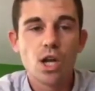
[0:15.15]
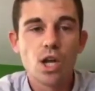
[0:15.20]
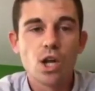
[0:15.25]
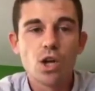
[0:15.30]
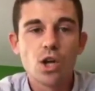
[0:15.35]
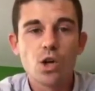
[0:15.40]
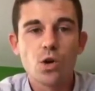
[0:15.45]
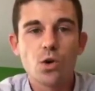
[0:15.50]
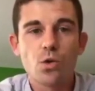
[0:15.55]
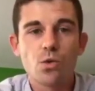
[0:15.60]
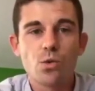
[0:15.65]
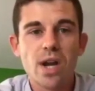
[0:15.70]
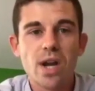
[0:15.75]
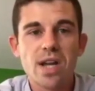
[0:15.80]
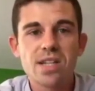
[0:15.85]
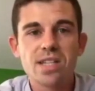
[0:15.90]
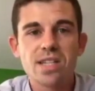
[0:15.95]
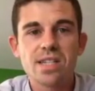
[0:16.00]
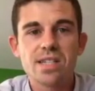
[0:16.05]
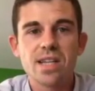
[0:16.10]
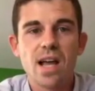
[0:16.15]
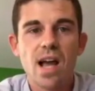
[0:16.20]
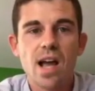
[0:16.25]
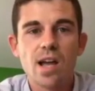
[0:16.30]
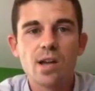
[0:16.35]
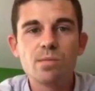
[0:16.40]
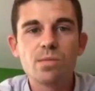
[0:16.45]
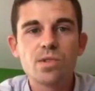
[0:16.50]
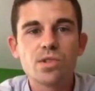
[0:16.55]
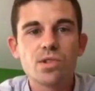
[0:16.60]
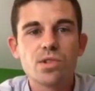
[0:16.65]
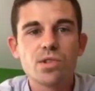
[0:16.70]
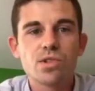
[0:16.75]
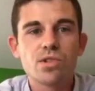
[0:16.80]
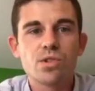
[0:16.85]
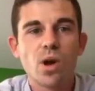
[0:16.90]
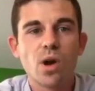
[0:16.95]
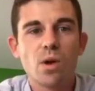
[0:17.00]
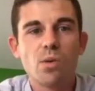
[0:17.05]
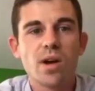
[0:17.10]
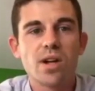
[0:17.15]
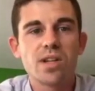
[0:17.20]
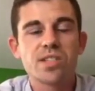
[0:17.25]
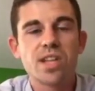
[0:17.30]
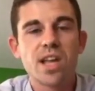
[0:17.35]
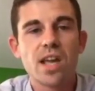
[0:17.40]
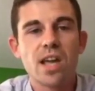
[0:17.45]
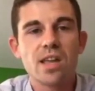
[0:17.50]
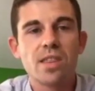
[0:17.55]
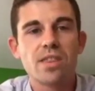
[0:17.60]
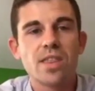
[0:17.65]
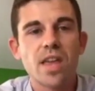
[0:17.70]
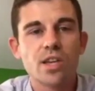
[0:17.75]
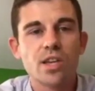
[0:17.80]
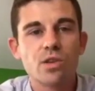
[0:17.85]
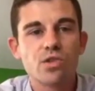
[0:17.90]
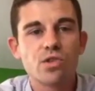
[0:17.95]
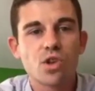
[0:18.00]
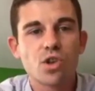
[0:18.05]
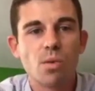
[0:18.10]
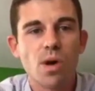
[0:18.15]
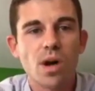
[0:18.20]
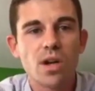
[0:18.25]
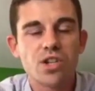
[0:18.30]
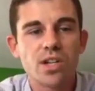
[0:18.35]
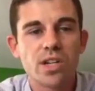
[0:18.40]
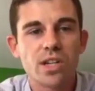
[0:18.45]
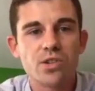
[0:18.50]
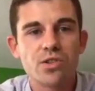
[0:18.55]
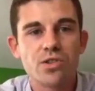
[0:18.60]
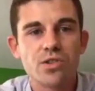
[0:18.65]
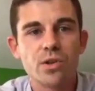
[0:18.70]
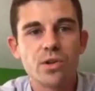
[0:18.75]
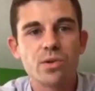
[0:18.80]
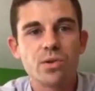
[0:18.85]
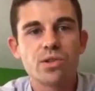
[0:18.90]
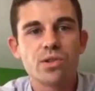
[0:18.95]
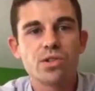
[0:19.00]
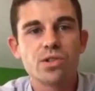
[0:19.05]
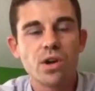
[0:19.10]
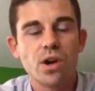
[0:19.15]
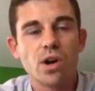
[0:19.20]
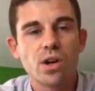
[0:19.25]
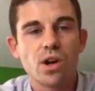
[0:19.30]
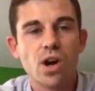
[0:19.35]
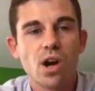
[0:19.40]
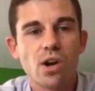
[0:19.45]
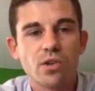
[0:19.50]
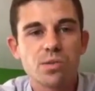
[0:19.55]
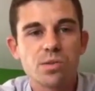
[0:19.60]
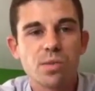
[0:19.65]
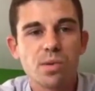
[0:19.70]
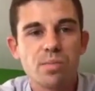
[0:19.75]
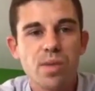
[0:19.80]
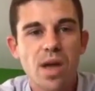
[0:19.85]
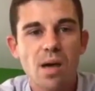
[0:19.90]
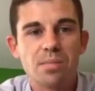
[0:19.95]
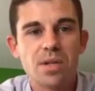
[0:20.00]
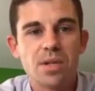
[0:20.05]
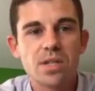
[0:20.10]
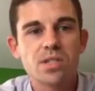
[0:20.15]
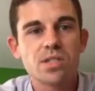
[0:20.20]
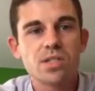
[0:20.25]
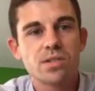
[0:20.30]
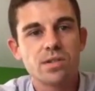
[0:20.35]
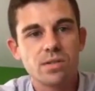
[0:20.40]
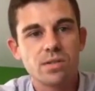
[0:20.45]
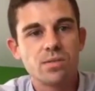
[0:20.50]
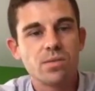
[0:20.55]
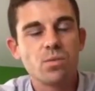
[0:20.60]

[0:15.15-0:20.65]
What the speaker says: crazy times. So I want to say thank you so much and introduce our Congressman Pappas.